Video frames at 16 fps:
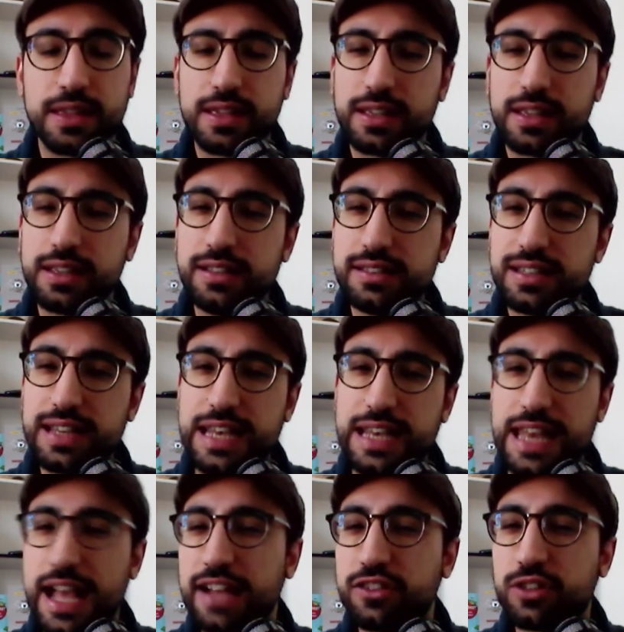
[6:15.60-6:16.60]
Is it an
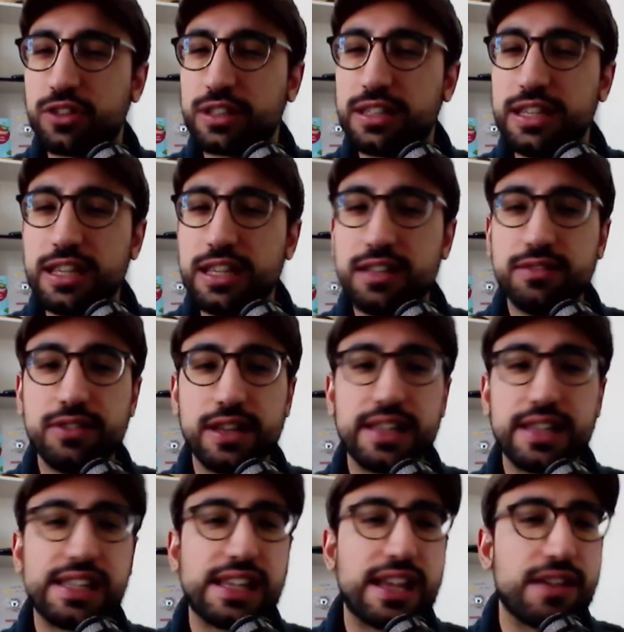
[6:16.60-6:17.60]
adjective,
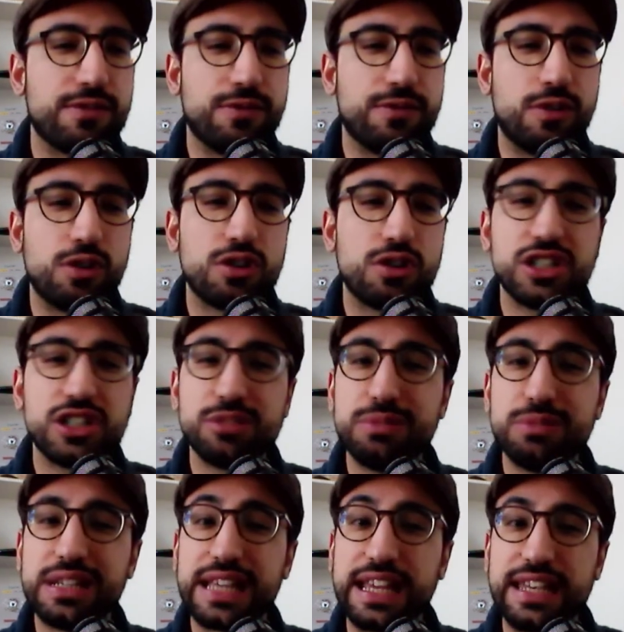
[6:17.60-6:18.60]
a verb,
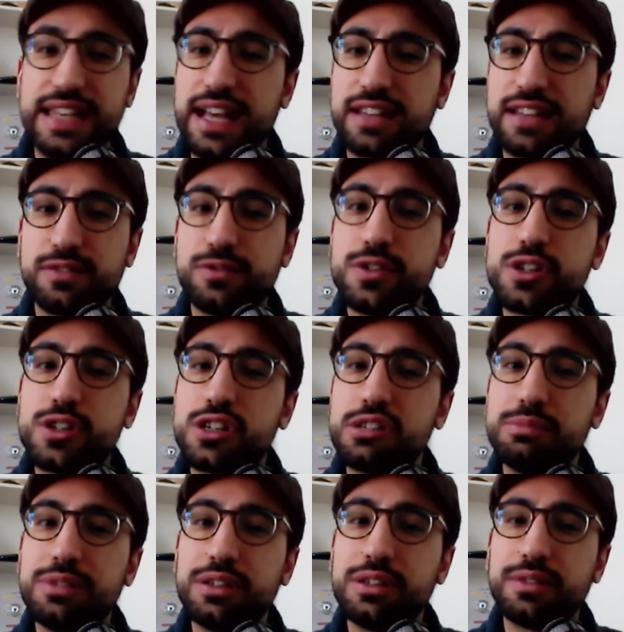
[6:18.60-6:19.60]
an
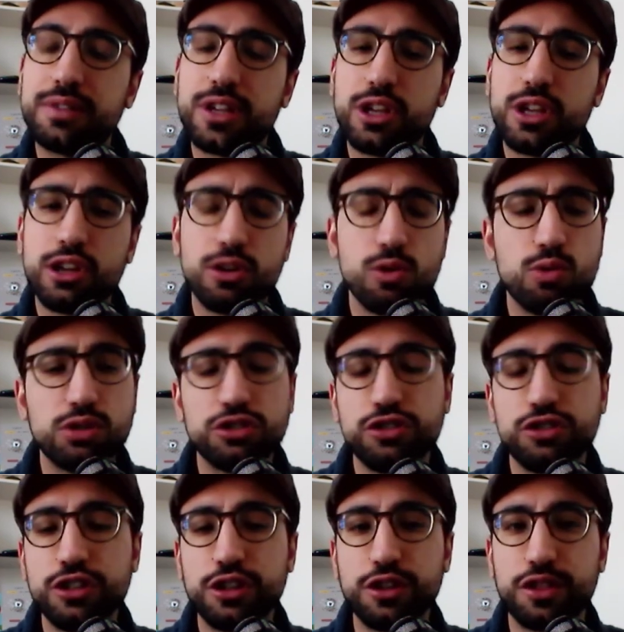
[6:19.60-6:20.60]
adverb? What do
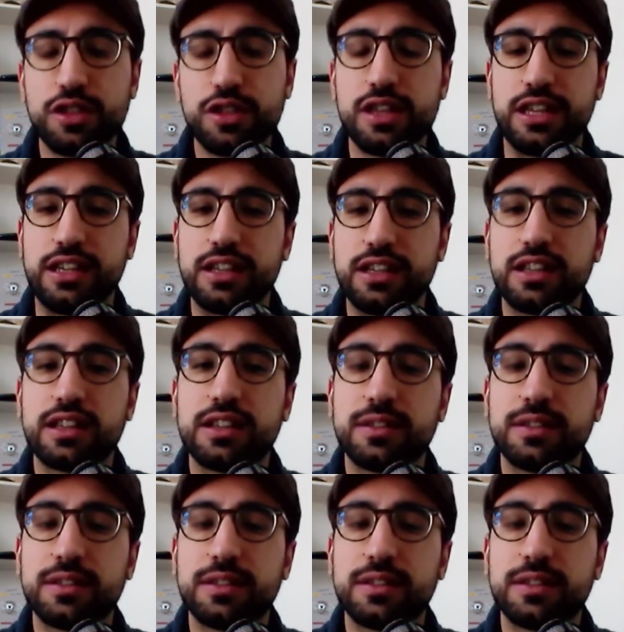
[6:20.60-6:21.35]
you think?